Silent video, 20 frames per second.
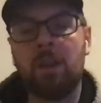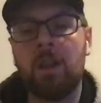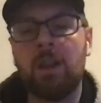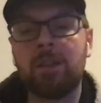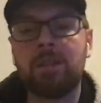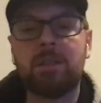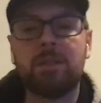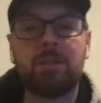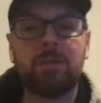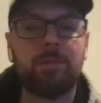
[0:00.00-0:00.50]

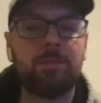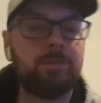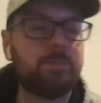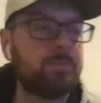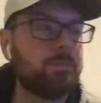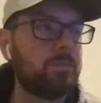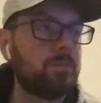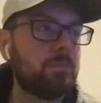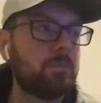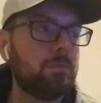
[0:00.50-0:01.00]
but the
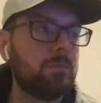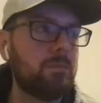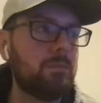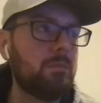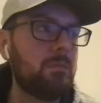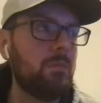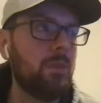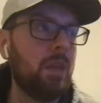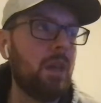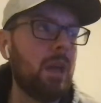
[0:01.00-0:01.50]
Knicks,
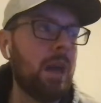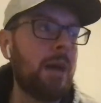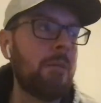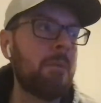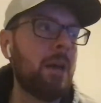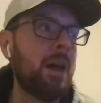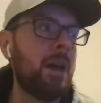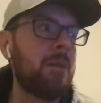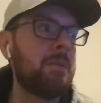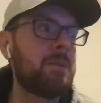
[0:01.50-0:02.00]

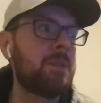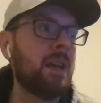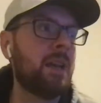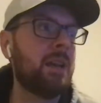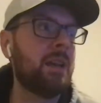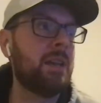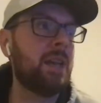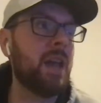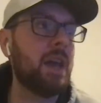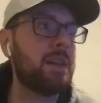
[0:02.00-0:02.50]
I'm
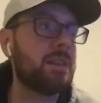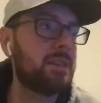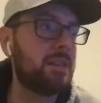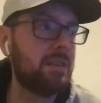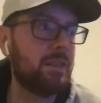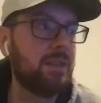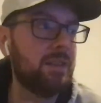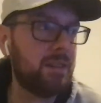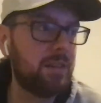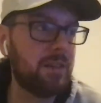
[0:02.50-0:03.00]
not upset
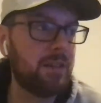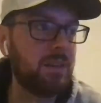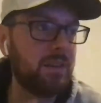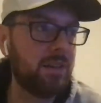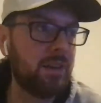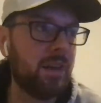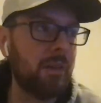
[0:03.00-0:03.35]
yet.